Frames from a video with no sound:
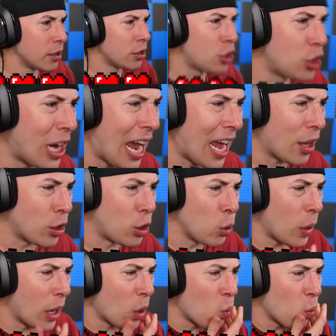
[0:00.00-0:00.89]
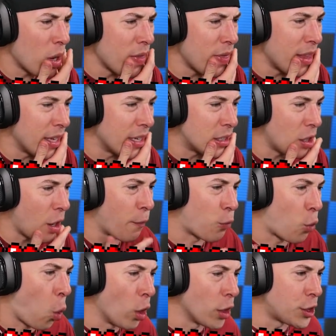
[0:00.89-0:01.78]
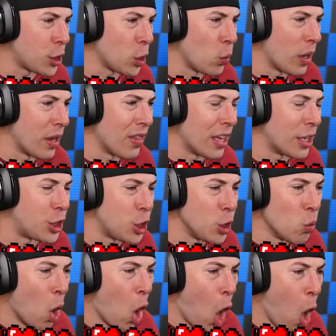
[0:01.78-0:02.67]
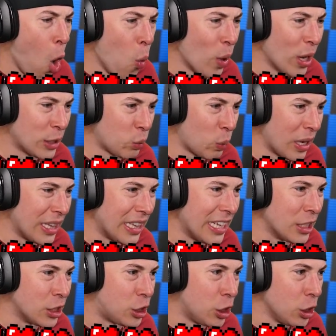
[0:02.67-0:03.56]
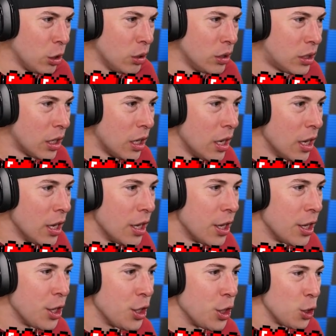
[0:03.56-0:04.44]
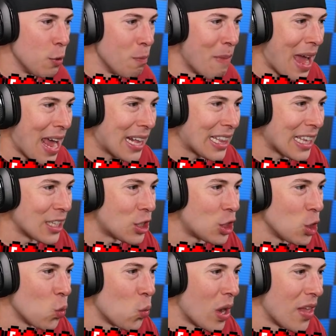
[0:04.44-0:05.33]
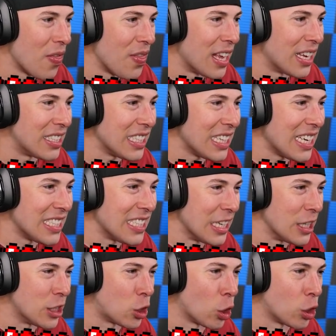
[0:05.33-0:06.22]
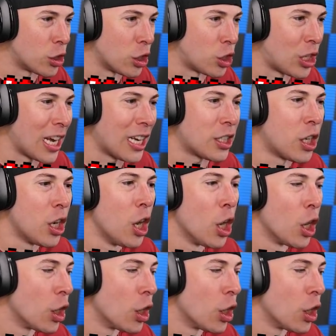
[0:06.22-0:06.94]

Chat, do I win this? Of course you win this. You always win these, dudes. You make this, you win this. Easy. Search the chest.